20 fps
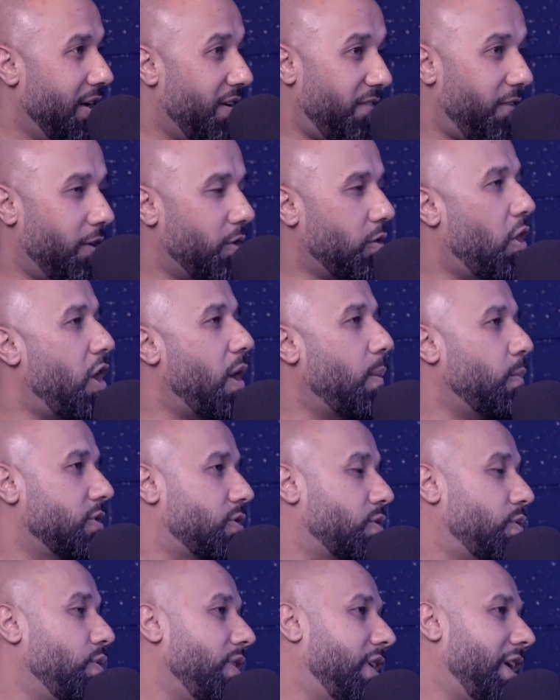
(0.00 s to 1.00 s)
for almost
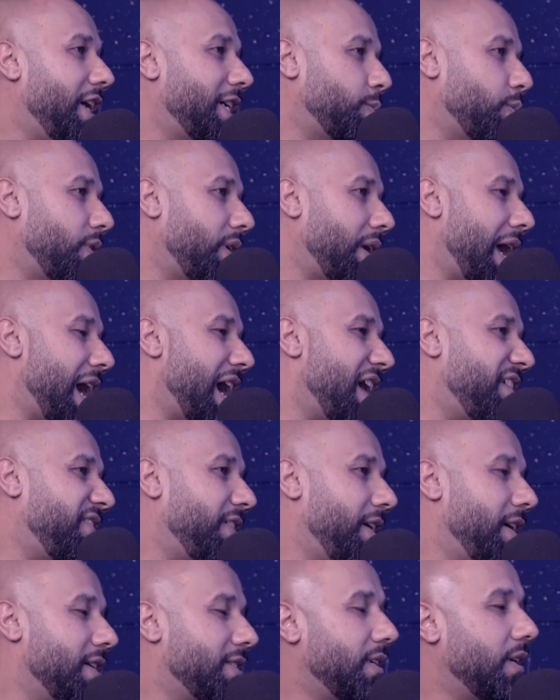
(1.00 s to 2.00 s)
2 years, 1.5
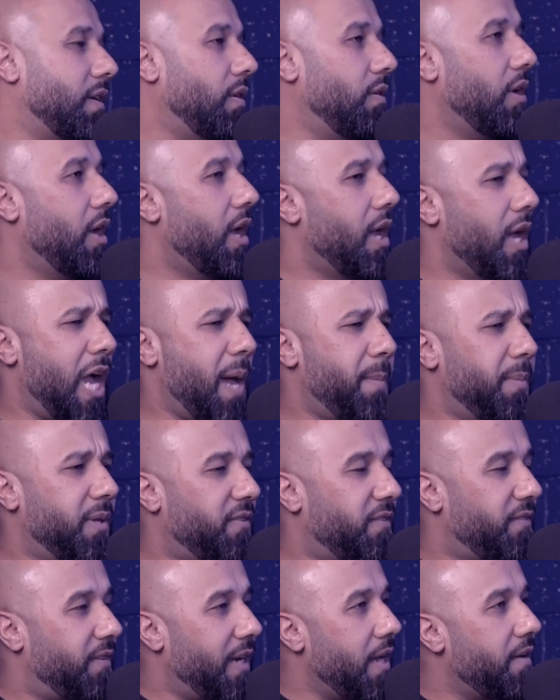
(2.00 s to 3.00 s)
years. You know, I've been a
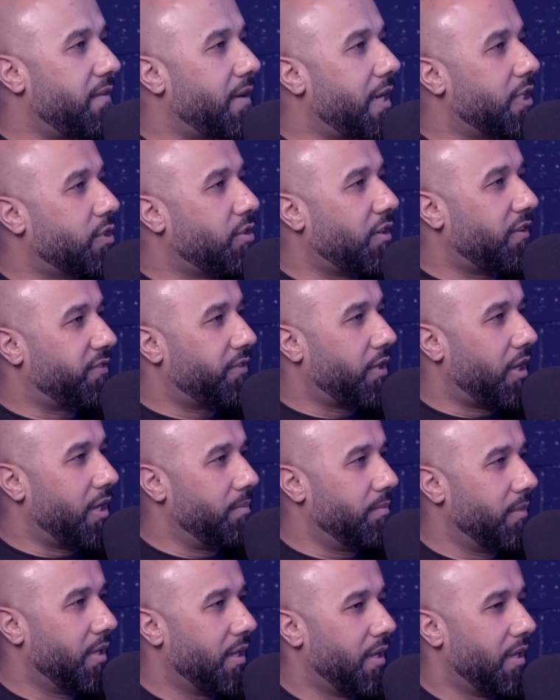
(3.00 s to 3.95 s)
very, very tough time,